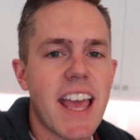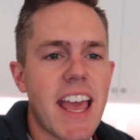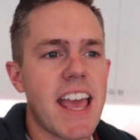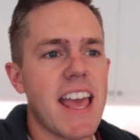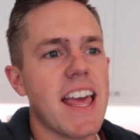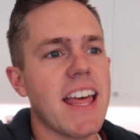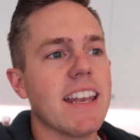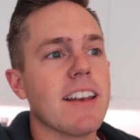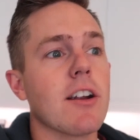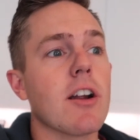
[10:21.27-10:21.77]

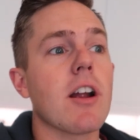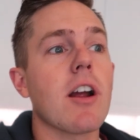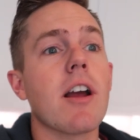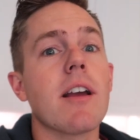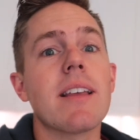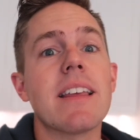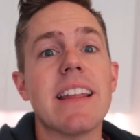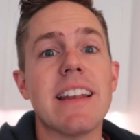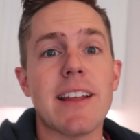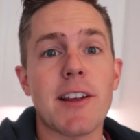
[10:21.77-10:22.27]
And
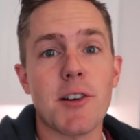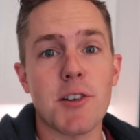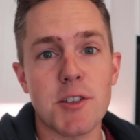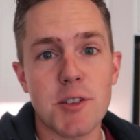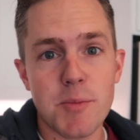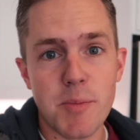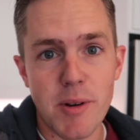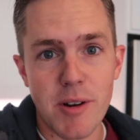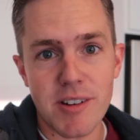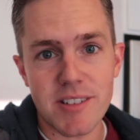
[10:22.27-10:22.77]
getting her
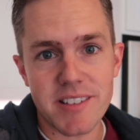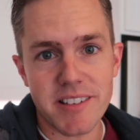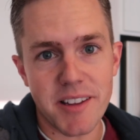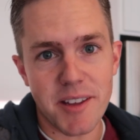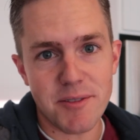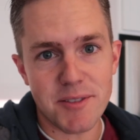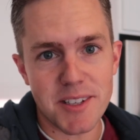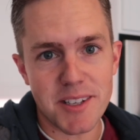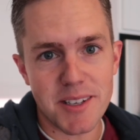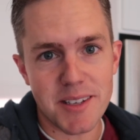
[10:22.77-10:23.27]
spirits
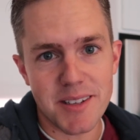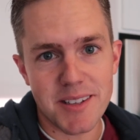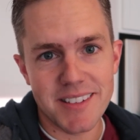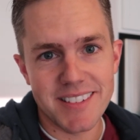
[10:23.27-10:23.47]
lifted.